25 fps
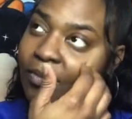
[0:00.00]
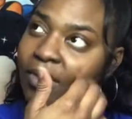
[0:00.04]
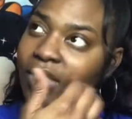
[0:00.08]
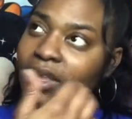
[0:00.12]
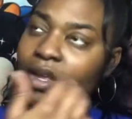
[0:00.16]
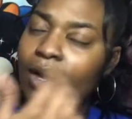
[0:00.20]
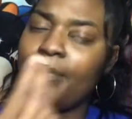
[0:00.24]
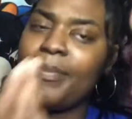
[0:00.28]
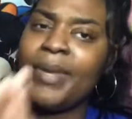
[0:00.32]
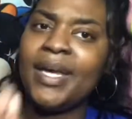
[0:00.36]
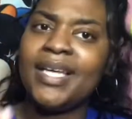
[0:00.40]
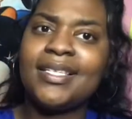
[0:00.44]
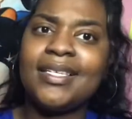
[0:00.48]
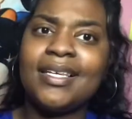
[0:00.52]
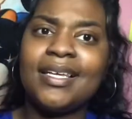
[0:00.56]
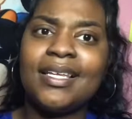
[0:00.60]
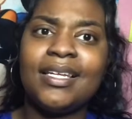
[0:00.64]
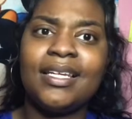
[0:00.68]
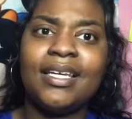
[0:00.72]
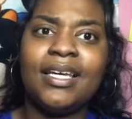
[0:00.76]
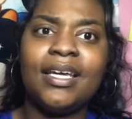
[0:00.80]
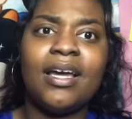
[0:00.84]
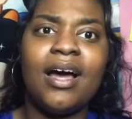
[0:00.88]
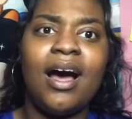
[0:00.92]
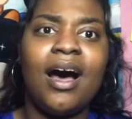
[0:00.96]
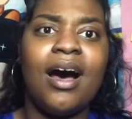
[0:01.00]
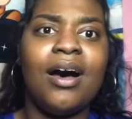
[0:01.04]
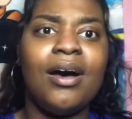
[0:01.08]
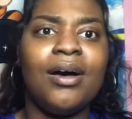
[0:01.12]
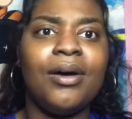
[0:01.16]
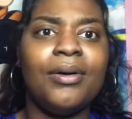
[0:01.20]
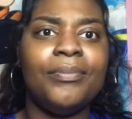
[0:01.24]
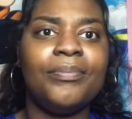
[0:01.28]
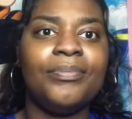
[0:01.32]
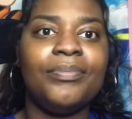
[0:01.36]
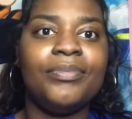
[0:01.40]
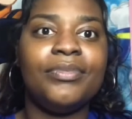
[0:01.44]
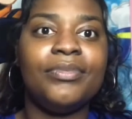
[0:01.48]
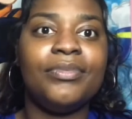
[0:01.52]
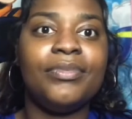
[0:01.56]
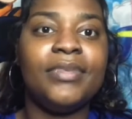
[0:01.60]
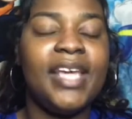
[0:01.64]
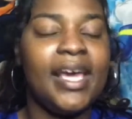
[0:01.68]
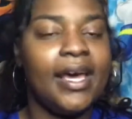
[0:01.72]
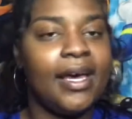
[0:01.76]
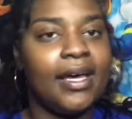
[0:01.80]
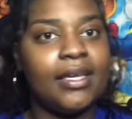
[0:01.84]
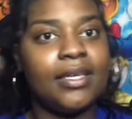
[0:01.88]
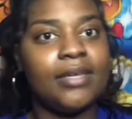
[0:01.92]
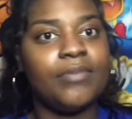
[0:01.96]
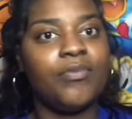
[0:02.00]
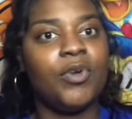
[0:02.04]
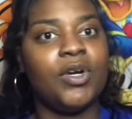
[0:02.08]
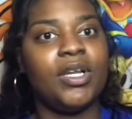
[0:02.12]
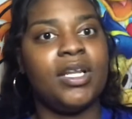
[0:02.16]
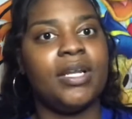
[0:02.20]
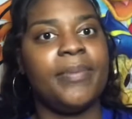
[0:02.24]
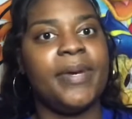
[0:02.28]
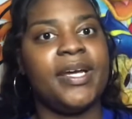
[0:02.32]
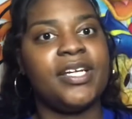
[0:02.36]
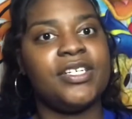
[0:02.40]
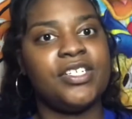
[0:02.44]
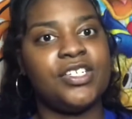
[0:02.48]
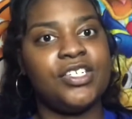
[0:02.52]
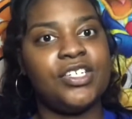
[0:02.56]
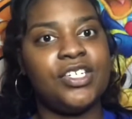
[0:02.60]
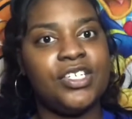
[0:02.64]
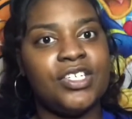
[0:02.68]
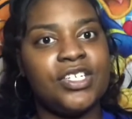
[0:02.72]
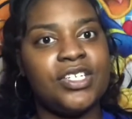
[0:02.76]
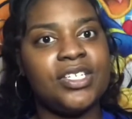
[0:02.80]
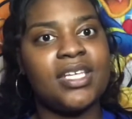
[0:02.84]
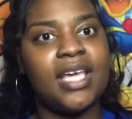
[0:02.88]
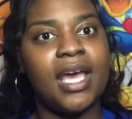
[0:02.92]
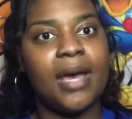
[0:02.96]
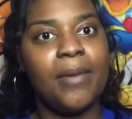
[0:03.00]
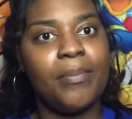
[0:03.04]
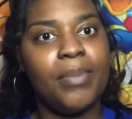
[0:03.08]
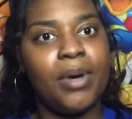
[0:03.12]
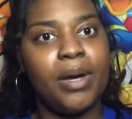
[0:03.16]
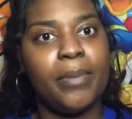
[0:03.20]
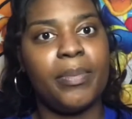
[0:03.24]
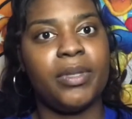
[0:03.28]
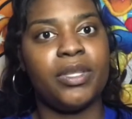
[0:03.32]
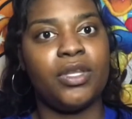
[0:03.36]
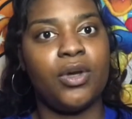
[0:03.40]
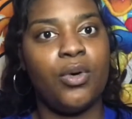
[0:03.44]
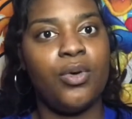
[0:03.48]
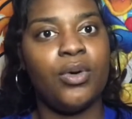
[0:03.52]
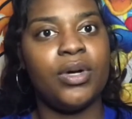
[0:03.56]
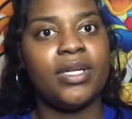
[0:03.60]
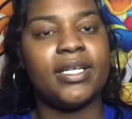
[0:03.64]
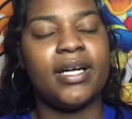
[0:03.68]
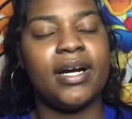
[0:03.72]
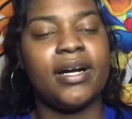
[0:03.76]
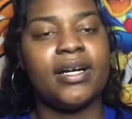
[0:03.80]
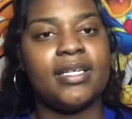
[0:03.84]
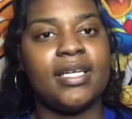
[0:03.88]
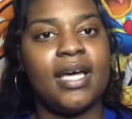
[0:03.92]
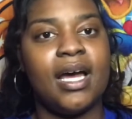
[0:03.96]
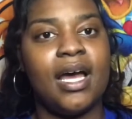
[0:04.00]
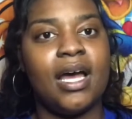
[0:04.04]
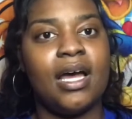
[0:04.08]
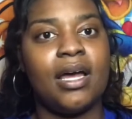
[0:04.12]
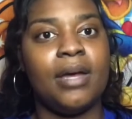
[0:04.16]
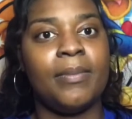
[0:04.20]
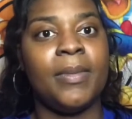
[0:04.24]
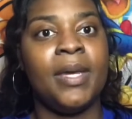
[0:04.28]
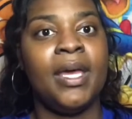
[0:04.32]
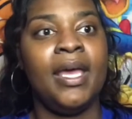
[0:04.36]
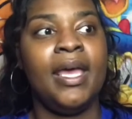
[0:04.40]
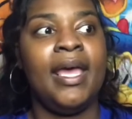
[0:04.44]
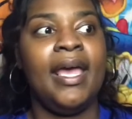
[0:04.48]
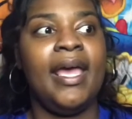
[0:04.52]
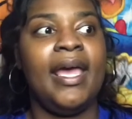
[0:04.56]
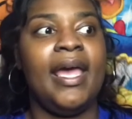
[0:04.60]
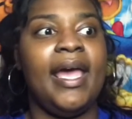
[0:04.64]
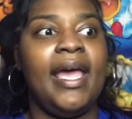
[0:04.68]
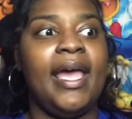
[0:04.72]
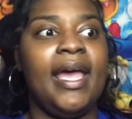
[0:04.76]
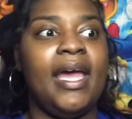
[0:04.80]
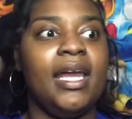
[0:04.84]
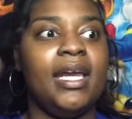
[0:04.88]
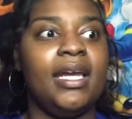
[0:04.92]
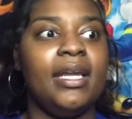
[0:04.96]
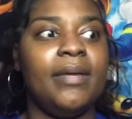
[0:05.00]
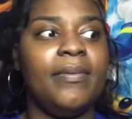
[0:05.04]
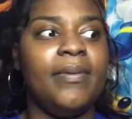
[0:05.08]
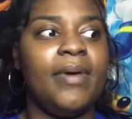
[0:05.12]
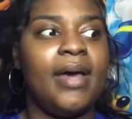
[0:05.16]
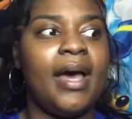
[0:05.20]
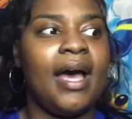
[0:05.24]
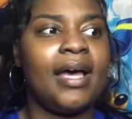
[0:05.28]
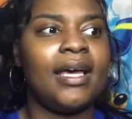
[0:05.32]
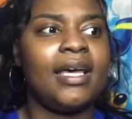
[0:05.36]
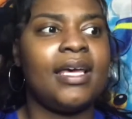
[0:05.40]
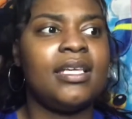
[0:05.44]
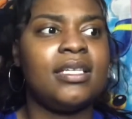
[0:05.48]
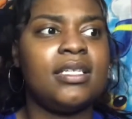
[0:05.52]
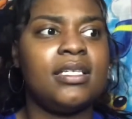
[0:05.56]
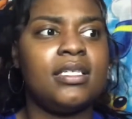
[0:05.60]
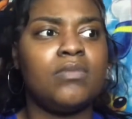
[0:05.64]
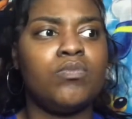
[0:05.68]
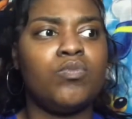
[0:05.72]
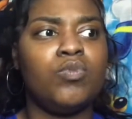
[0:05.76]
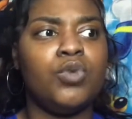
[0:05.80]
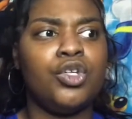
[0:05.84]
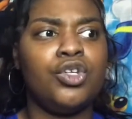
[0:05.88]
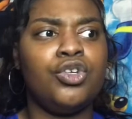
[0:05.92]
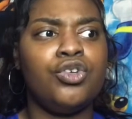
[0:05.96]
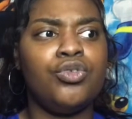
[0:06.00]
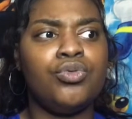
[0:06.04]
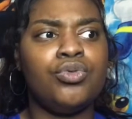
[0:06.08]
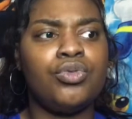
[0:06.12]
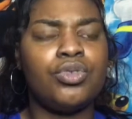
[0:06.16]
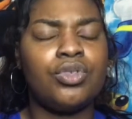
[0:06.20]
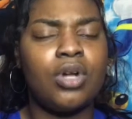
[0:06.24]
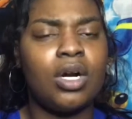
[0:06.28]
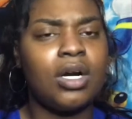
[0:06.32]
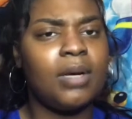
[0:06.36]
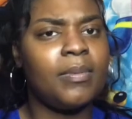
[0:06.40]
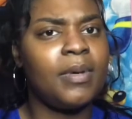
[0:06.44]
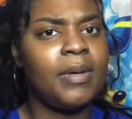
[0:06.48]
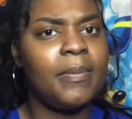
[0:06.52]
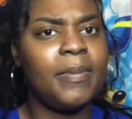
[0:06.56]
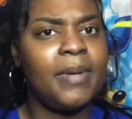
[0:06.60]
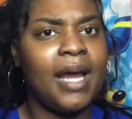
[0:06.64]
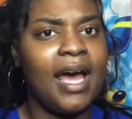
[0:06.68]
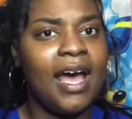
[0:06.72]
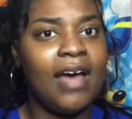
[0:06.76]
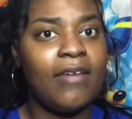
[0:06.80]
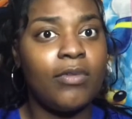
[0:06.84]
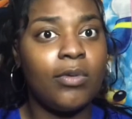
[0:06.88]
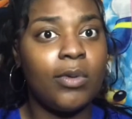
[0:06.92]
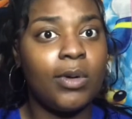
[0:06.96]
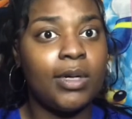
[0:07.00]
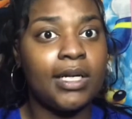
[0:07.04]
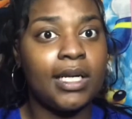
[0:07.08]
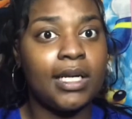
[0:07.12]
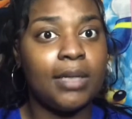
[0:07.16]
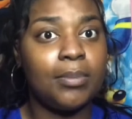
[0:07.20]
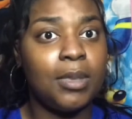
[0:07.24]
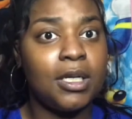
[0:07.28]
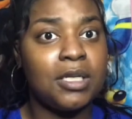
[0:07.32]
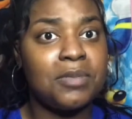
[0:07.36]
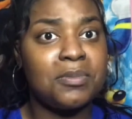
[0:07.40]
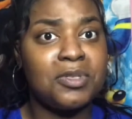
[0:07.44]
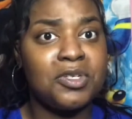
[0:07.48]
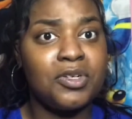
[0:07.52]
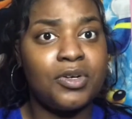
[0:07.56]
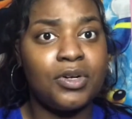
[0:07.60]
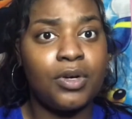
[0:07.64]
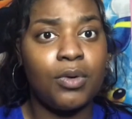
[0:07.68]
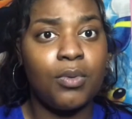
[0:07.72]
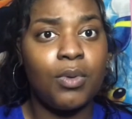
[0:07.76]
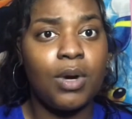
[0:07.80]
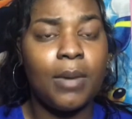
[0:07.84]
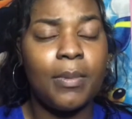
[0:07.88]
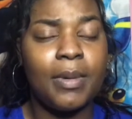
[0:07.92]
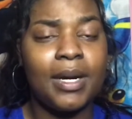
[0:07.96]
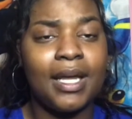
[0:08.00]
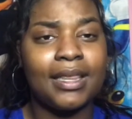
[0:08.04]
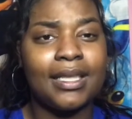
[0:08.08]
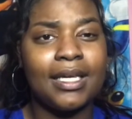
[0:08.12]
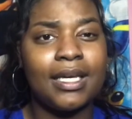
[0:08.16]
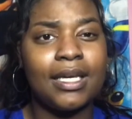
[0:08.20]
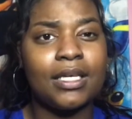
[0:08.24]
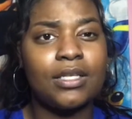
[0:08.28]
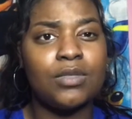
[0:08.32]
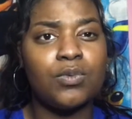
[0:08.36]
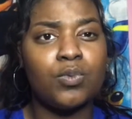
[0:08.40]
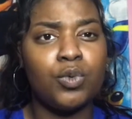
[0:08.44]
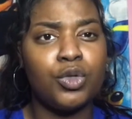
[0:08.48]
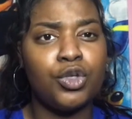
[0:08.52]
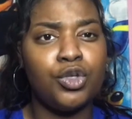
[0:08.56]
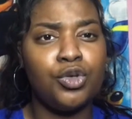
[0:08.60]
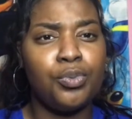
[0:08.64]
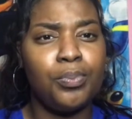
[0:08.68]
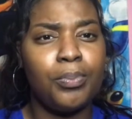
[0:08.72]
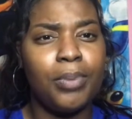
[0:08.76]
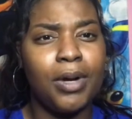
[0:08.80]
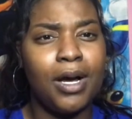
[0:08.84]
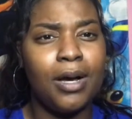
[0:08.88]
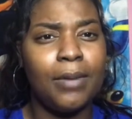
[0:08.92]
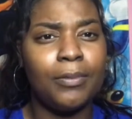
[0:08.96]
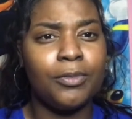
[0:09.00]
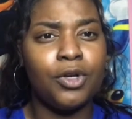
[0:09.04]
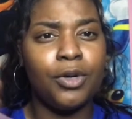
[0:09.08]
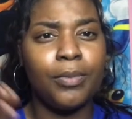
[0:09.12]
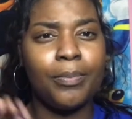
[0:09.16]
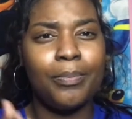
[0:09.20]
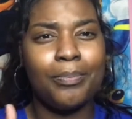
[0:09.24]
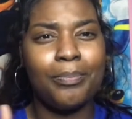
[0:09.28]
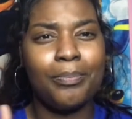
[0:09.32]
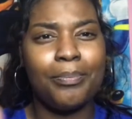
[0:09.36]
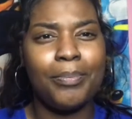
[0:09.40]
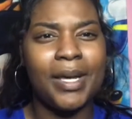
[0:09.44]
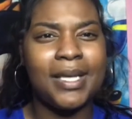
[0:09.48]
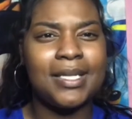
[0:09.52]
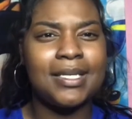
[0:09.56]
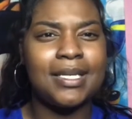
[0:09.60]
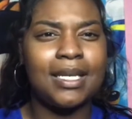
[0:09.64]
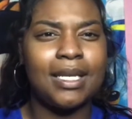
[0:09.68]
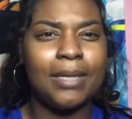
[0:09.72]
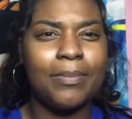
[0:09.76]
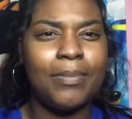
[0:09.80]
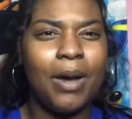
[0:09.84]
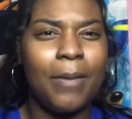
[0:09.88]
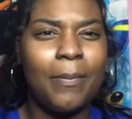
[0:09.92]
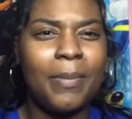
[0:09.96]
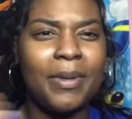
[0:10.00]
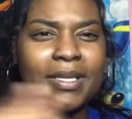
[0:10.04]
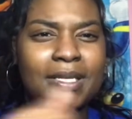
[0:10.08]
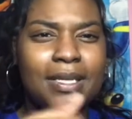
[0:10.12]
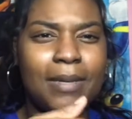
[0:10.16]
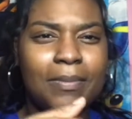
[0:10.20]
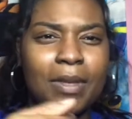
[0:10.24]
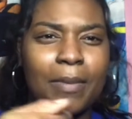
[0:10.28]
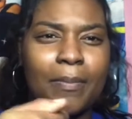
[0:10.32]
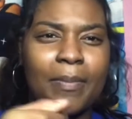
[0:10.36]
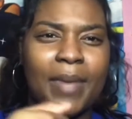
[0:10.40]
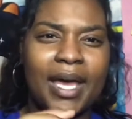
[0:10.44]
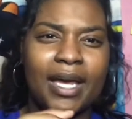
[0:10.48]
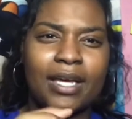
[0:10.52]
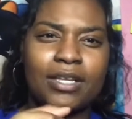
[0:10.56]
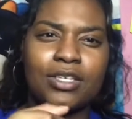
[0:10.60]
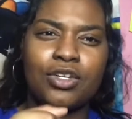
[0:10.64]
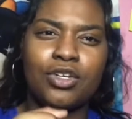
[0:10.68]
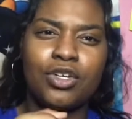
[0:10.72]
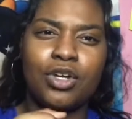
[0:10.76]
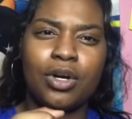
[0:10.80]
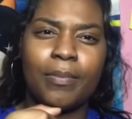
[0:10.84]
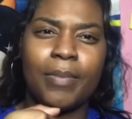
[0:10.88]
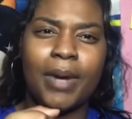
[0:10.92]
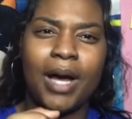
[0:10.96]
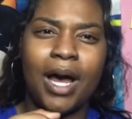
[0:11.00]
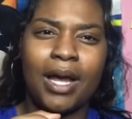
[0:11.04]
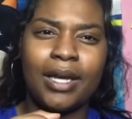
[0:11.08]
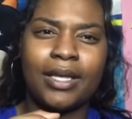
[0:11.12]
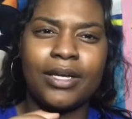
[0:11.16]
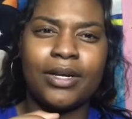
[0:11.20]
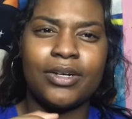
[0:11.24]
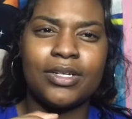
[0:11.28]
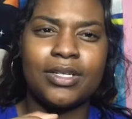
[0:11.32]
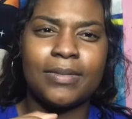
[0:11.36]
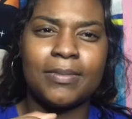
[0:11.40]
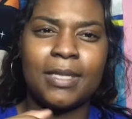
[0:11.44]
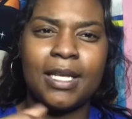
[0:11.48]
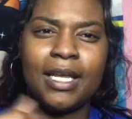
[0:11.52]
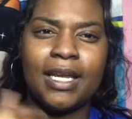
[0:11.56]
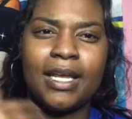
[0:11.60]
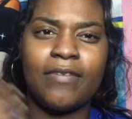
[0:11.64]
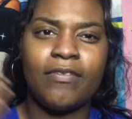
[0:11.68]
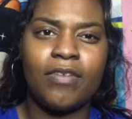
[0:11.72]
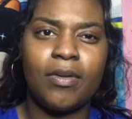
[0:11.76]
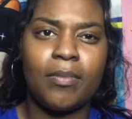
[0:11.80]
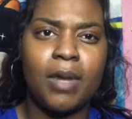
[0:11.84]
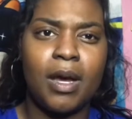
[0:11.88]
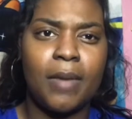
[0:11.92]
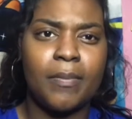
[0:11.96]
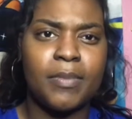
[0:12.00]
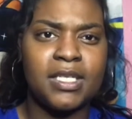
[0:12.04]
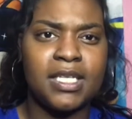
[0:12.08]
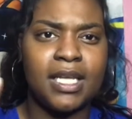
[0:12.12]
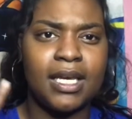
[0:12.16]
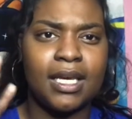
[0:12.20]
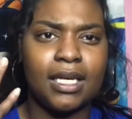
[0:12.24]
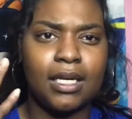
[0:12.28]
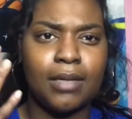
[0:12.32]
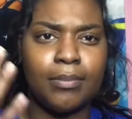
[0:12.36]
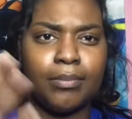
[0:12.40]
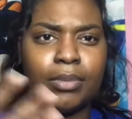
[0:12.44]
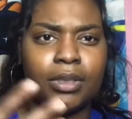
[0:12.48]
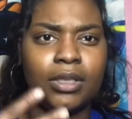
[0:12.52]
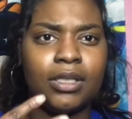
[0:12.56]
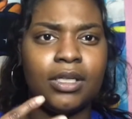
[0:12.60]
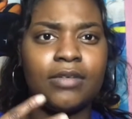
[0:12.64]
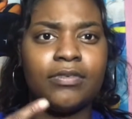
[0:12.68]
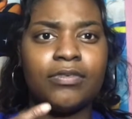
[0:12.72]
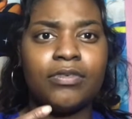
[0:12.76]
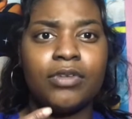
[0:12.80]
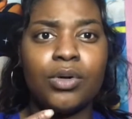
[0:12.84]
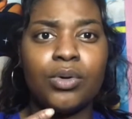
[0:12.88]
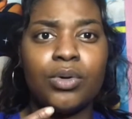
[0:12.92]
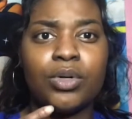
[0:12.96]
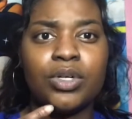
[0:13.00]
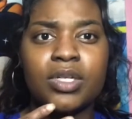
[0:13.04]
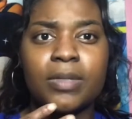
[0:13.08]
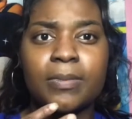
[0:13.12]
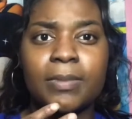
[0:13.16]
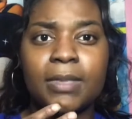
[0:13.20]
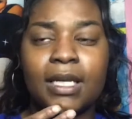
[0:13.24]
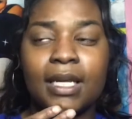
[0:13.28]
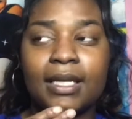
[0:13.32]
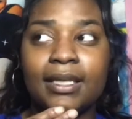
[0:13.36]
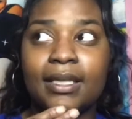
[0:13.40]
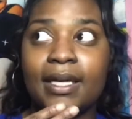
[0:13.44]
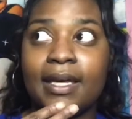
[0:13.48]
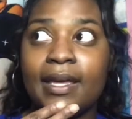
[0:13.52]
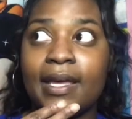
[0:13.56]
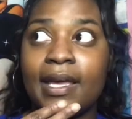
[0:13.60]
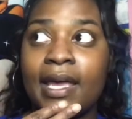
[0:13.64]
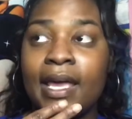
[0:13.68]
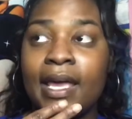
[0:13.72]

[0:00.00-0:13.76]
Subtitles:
basically, yeah, one of the patients, she just kept pumping the whole entire time. And I guess when you start pumping, I haven't worked at the plasma center in a while, but I think it's when you pump, you're basically pumping something back into your body or something like that. If I'm not mistaken, the blood flow or something like that.